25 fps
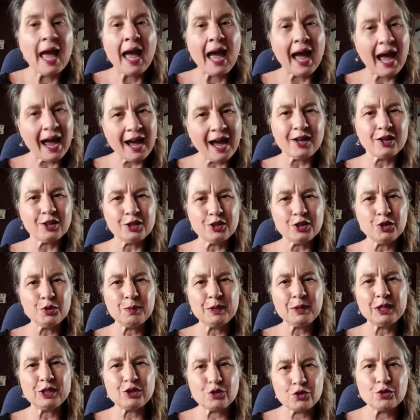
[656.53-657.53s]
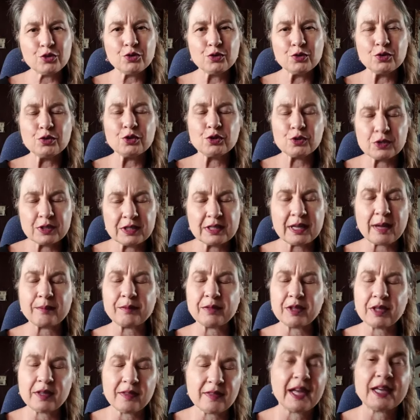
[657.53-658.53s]
how can you be true to
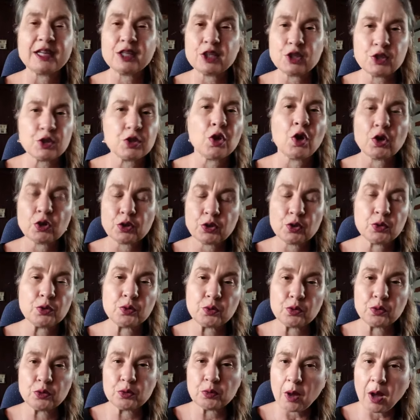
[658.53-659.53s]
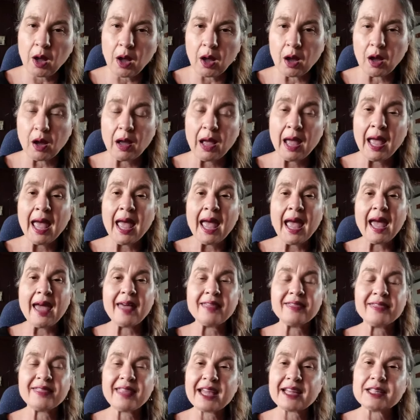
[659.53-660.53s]
something that is not who you are?
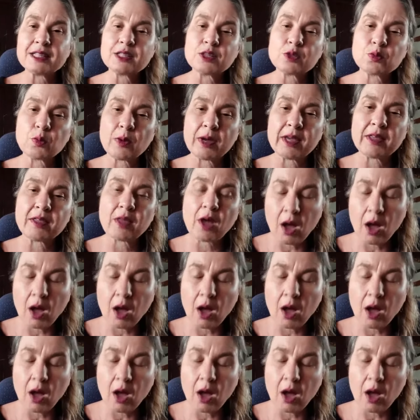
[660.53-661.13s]
And that is where the